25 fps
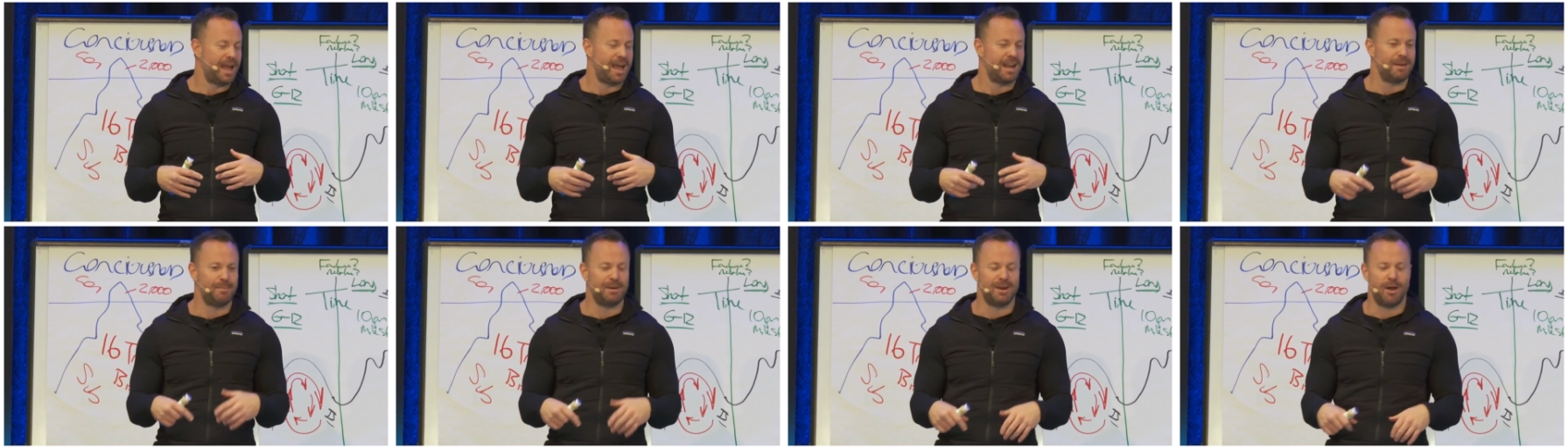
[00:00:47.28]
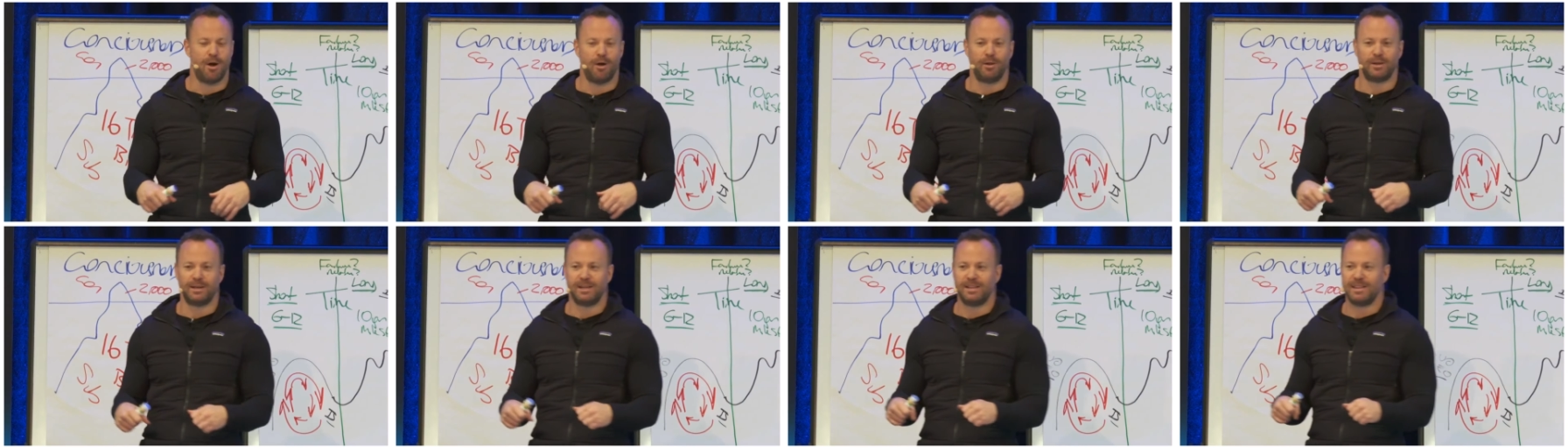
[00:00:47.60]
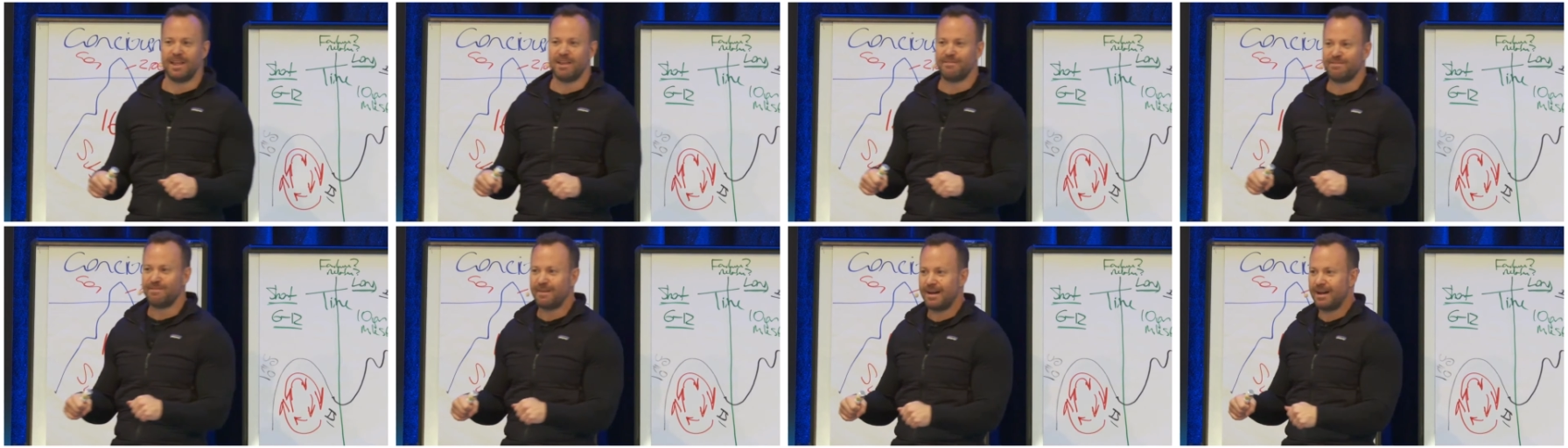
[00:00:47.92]
and you've been holding
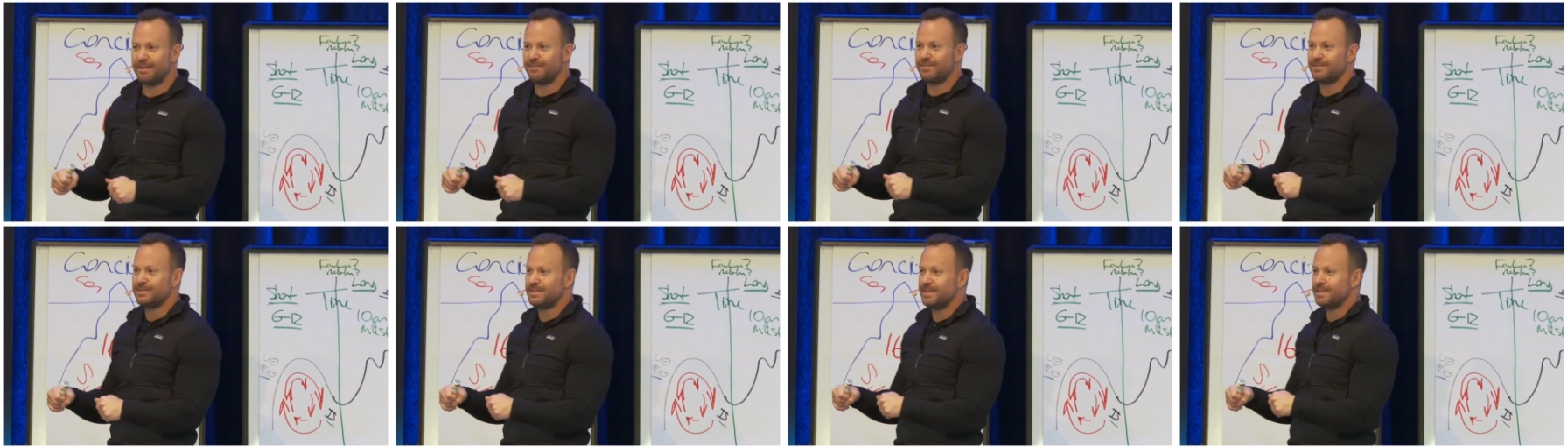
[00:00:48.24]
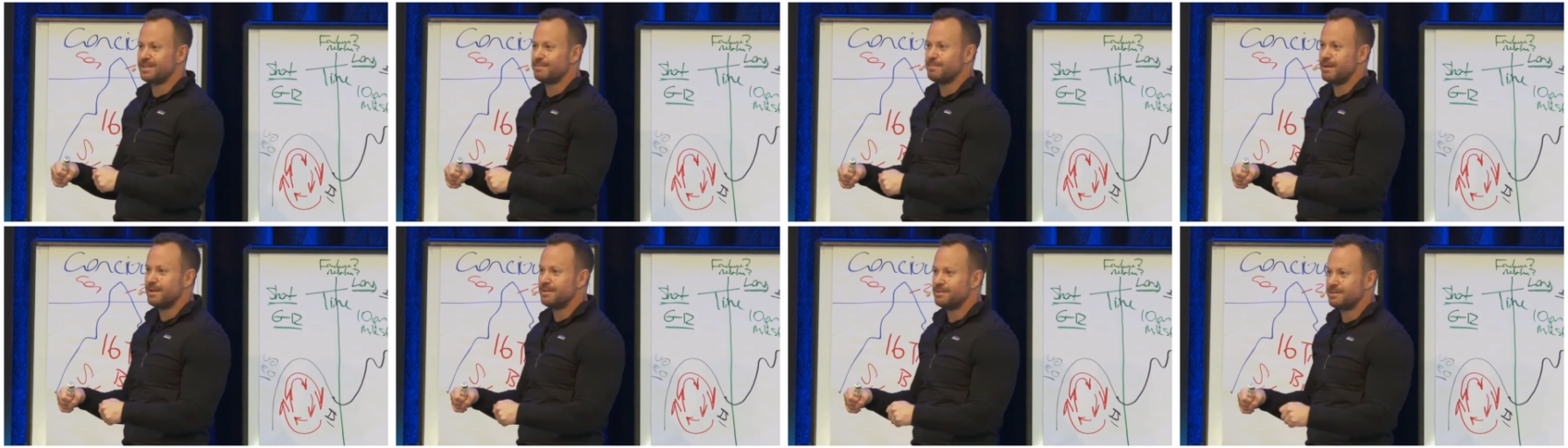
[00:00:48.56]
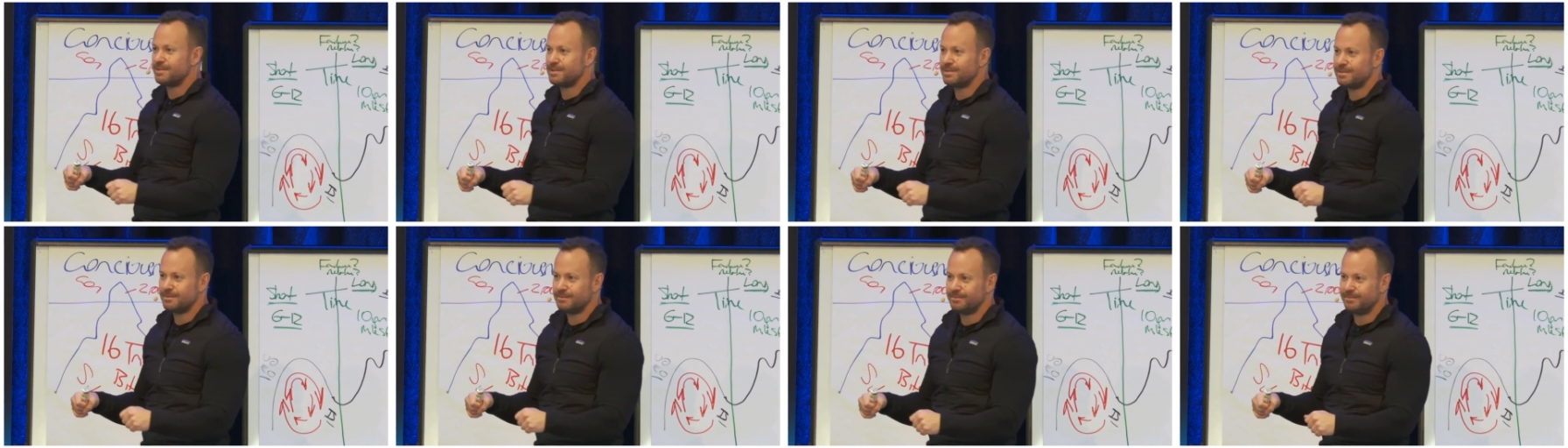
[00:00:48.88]
in that fart for six
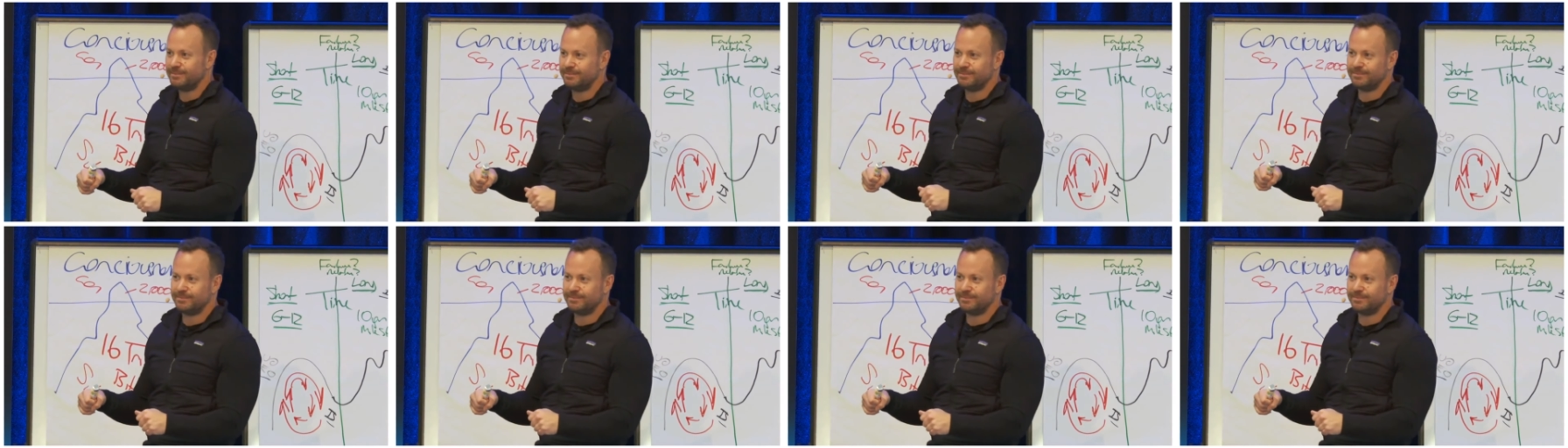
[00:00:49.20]
months.